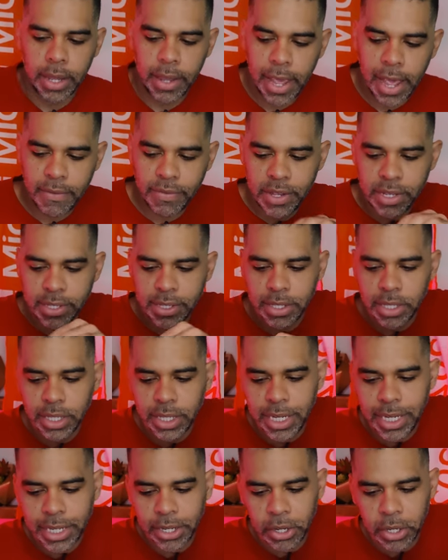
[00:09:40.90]
And they have these
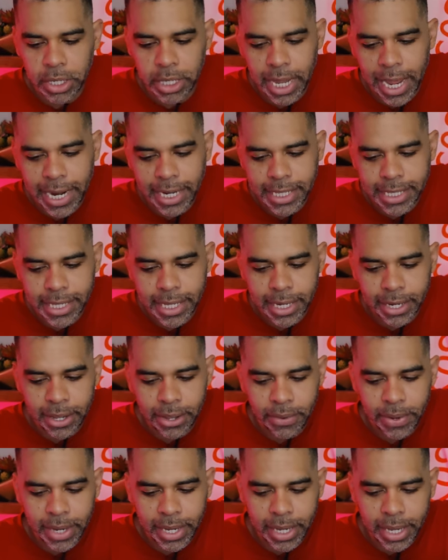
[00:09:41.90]
neat little lights that
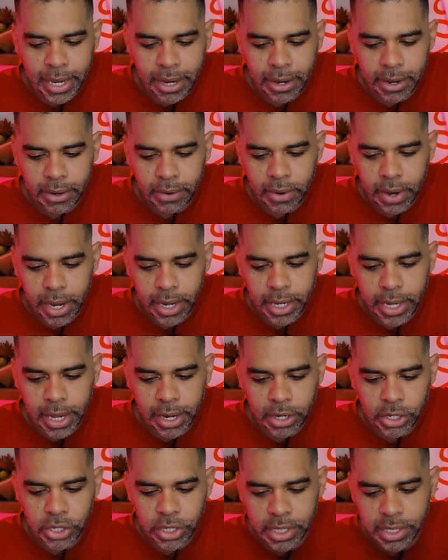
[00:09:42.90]
go in here, right?
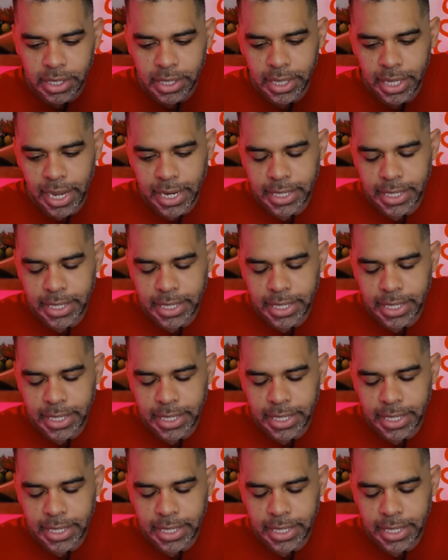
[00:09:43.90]
Kind of just